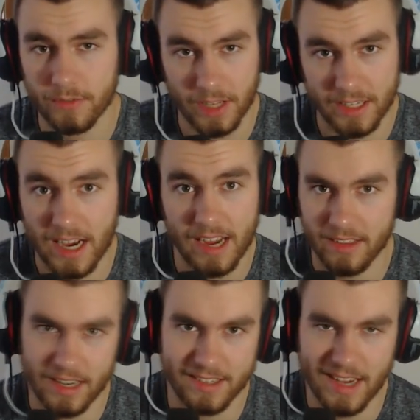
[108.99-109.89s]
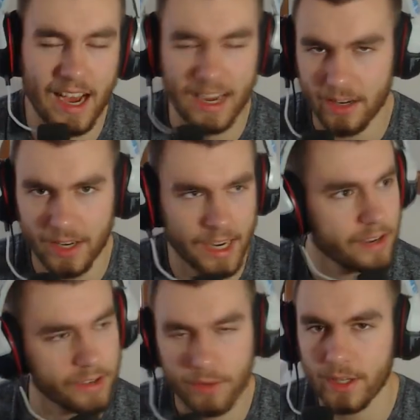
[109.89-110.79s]
If they die, they die. You
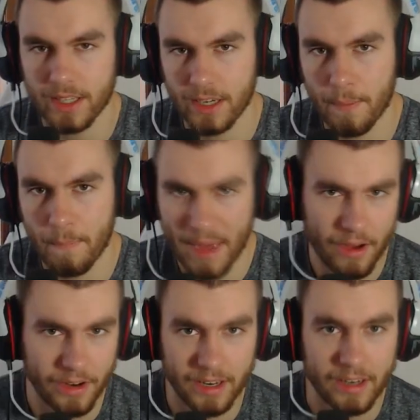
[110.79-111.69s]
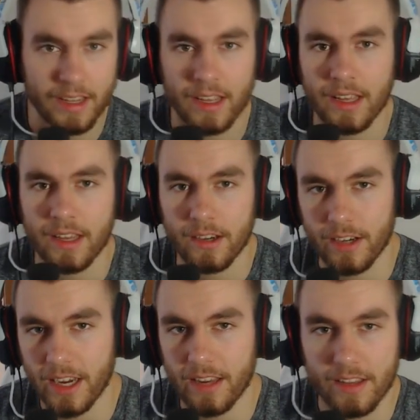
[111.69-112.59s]
can't do anything about it,
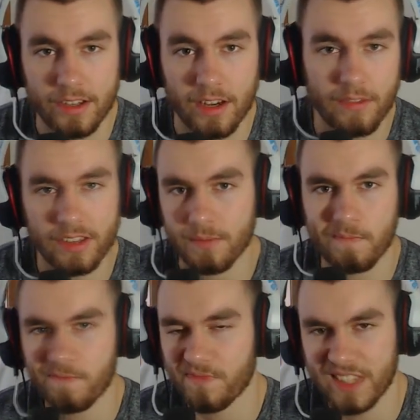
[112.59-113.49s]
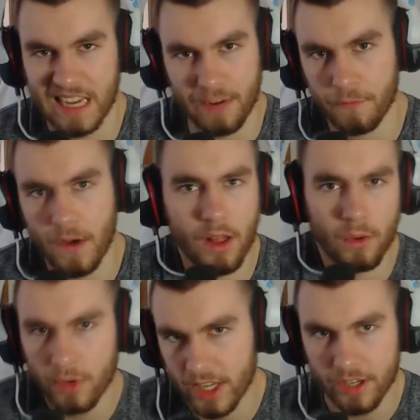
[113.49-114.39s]
right? And then you have this dead
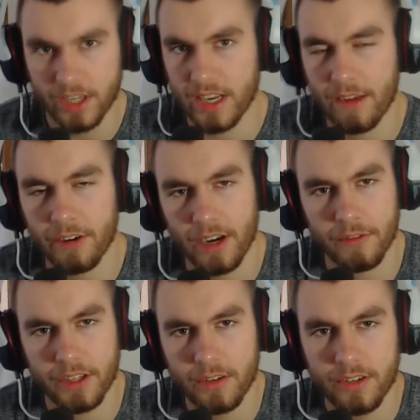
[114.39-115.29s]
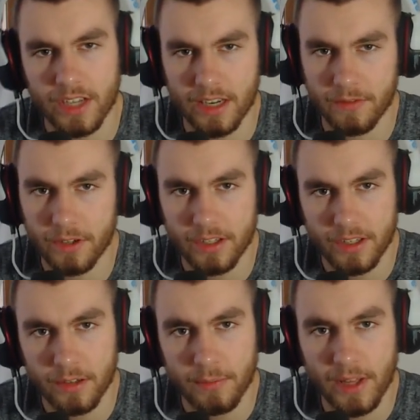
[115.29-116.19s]
follower that you can never ever use again if you
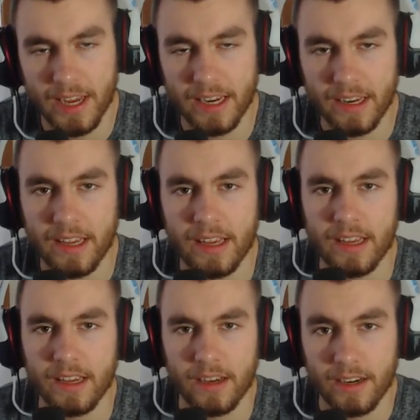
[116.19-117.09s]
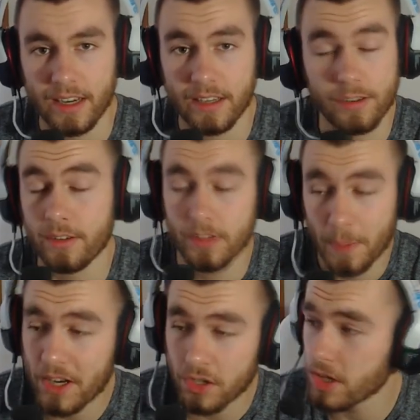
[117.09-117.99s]
continue playing. All right, and you
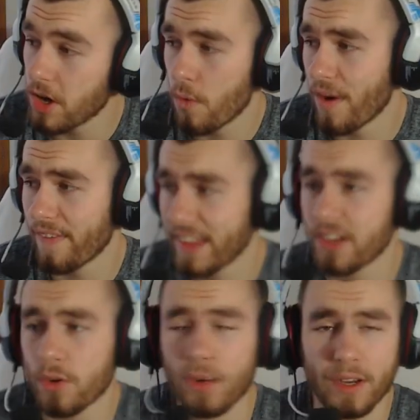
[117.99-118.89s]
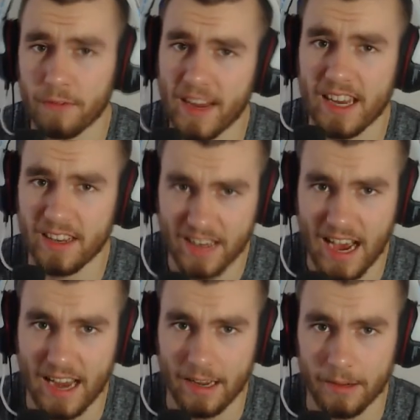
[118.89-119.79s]
especially don't want the Adoring Fan to
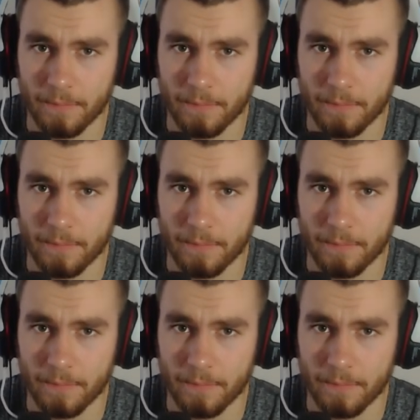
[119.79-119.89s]
die.